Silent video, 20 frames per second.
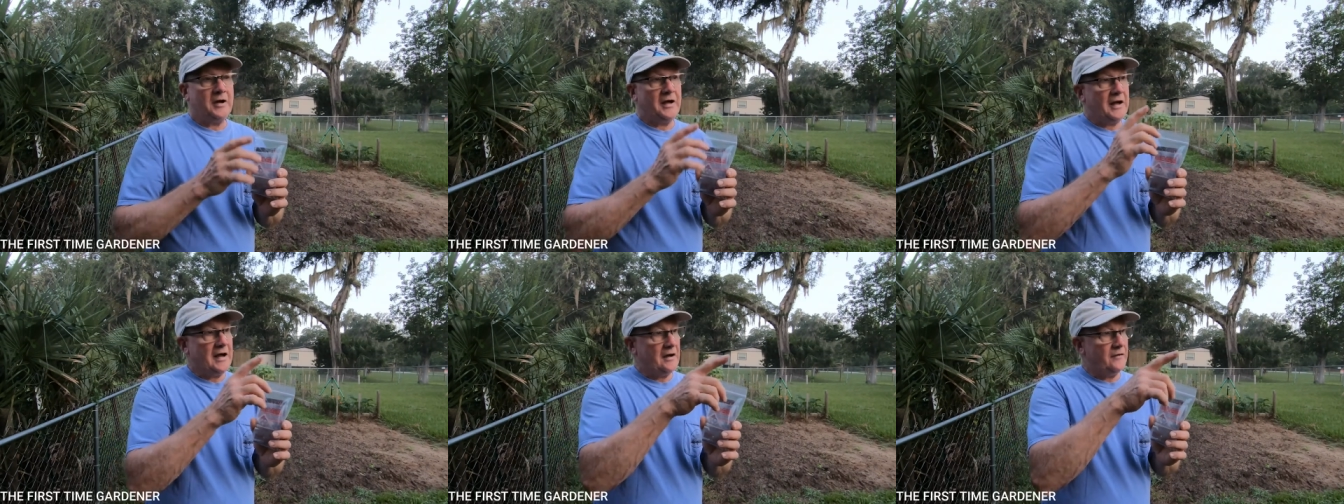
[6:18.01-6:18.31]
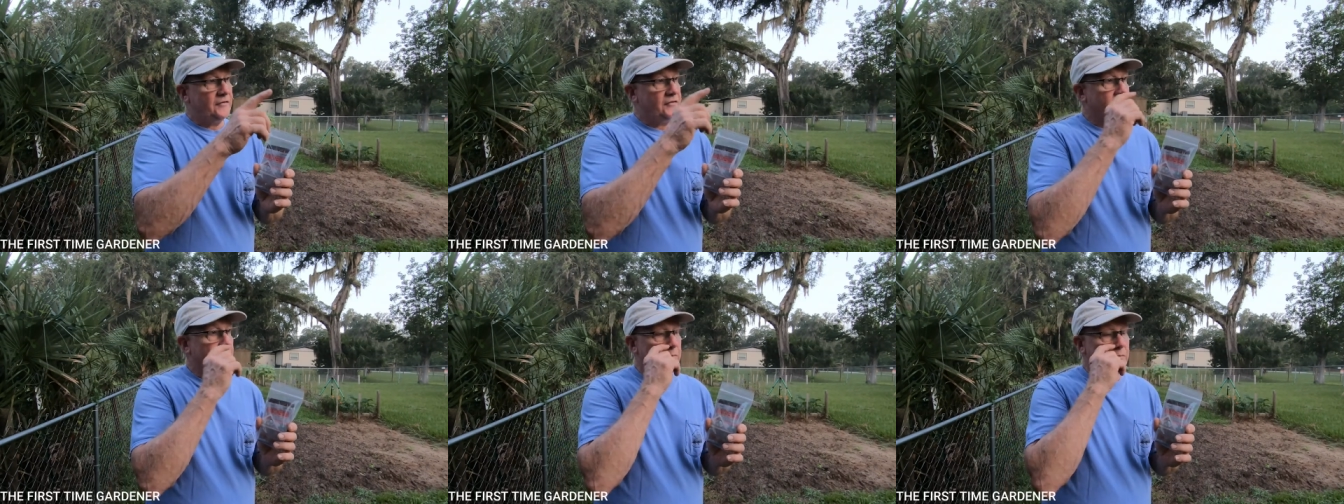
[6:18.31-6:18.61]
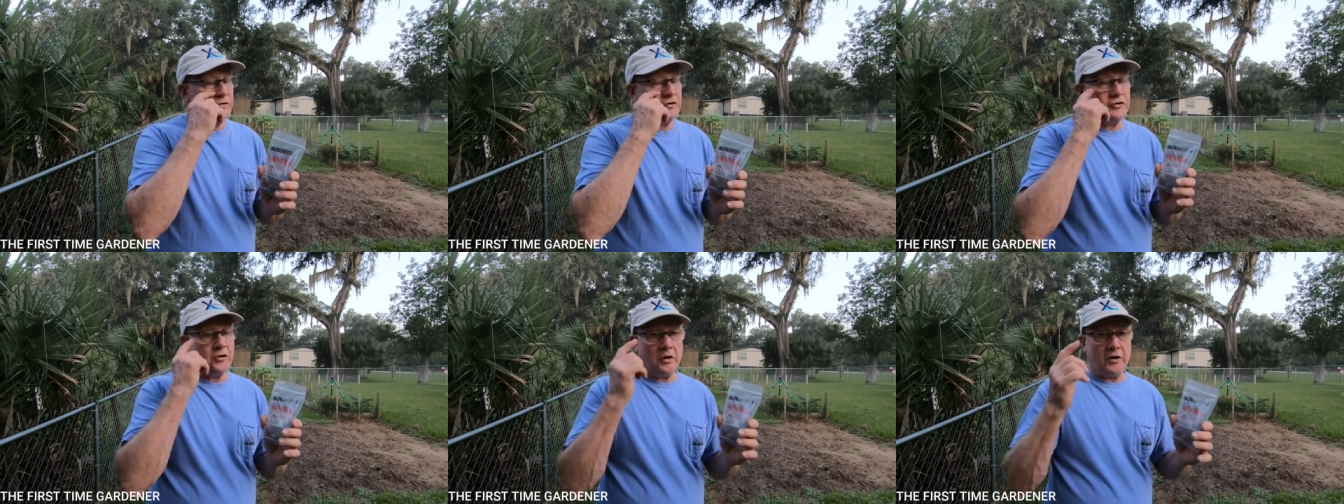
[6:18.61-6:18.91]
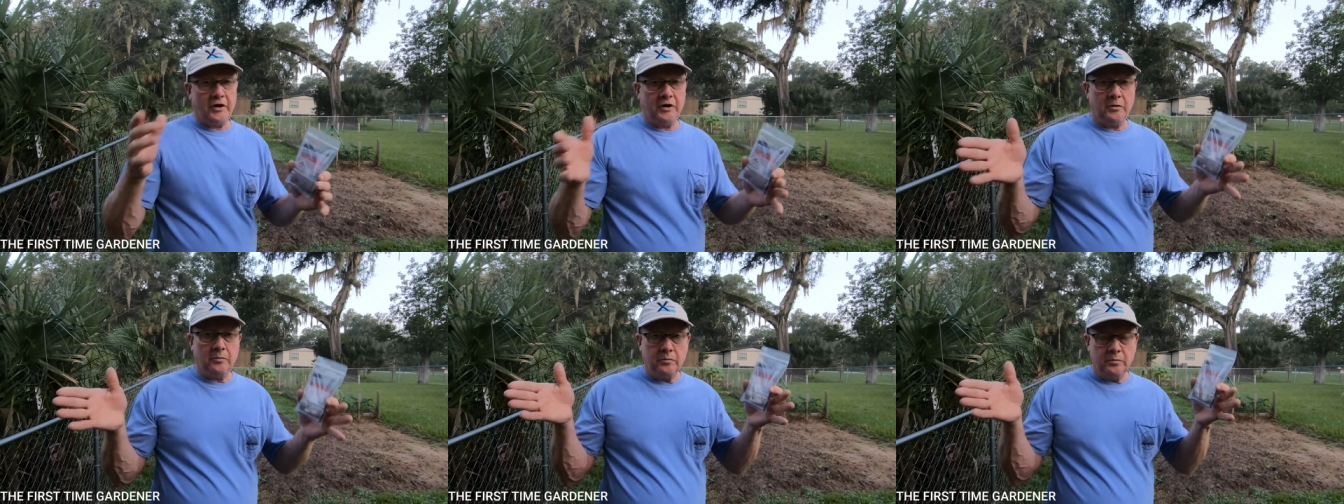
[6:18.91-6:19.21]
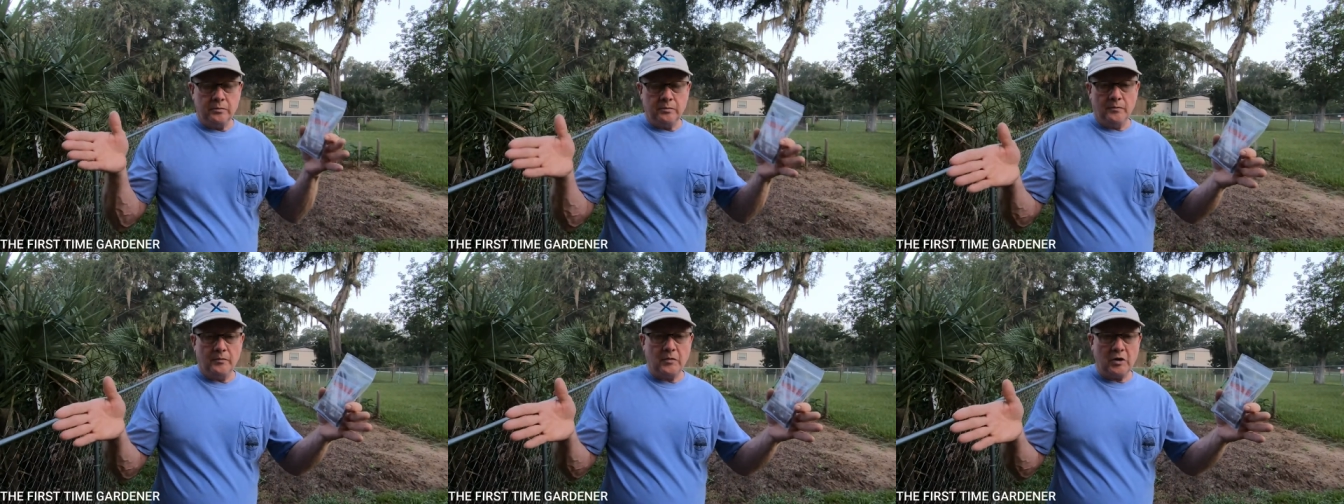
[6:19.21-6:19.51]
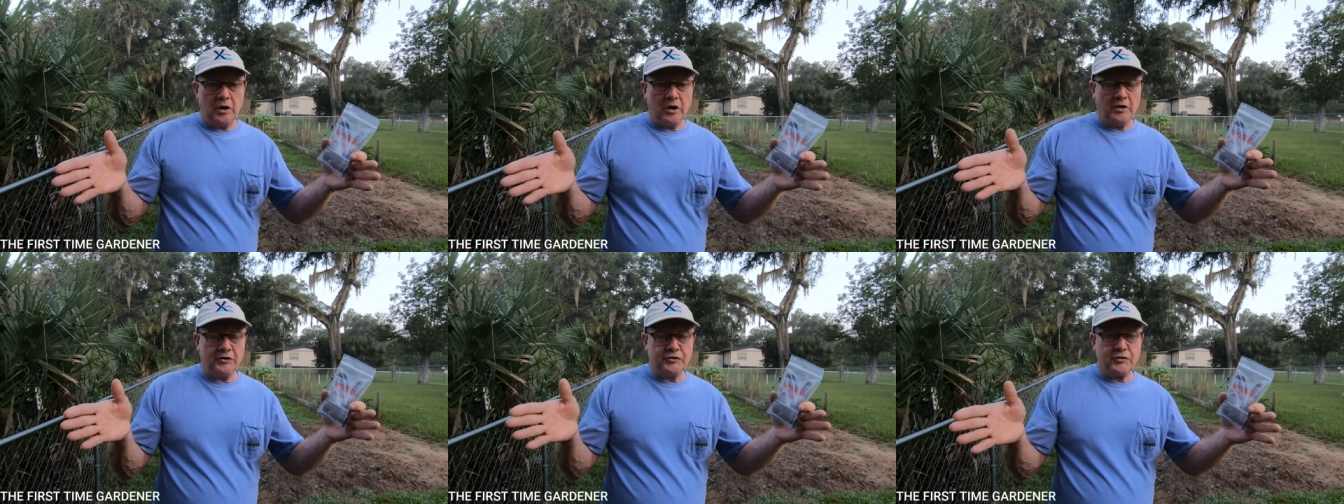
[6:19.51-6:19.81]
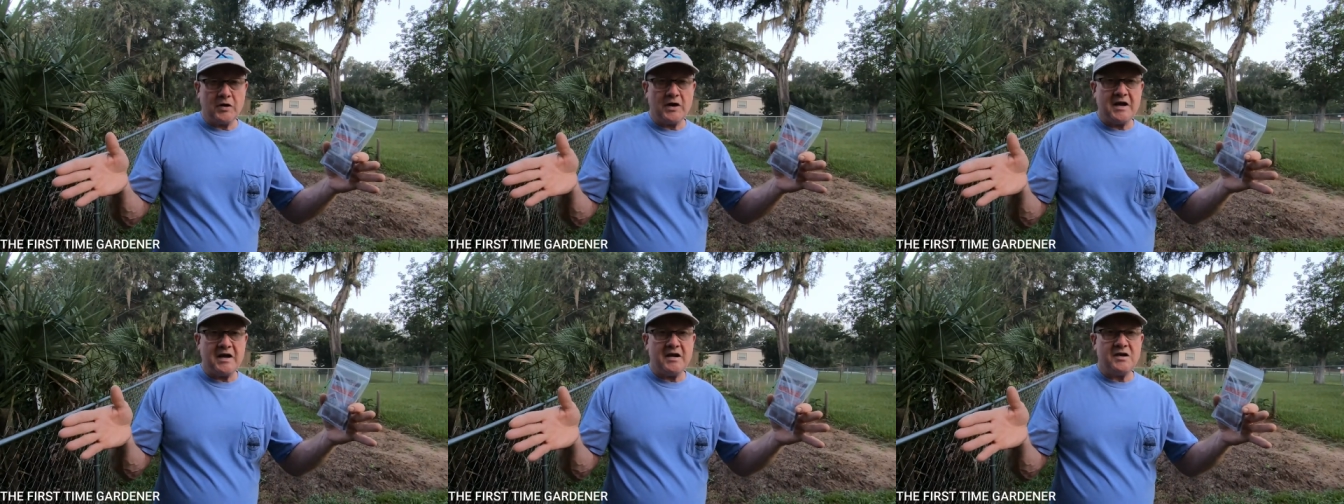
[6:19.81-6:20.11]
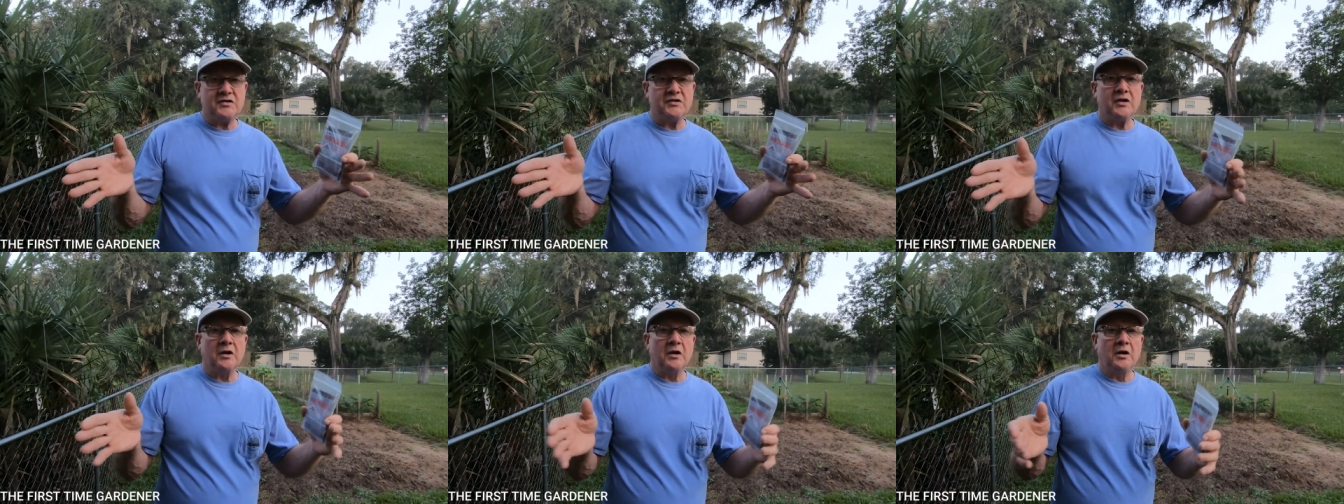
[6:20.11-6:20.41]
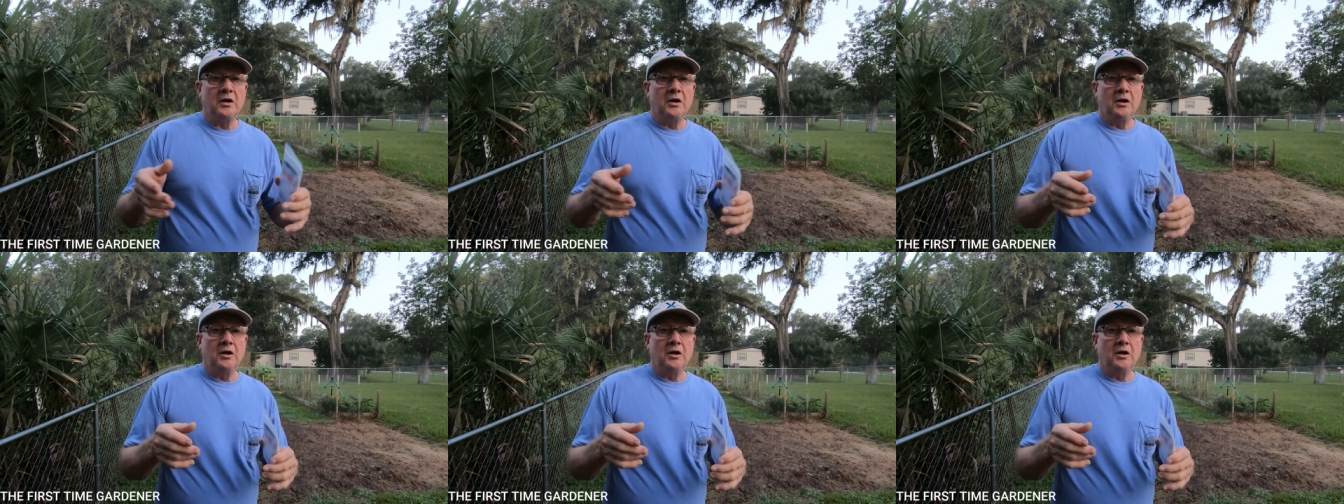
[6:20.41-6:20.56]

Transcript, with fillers: I have some starting uh, trays.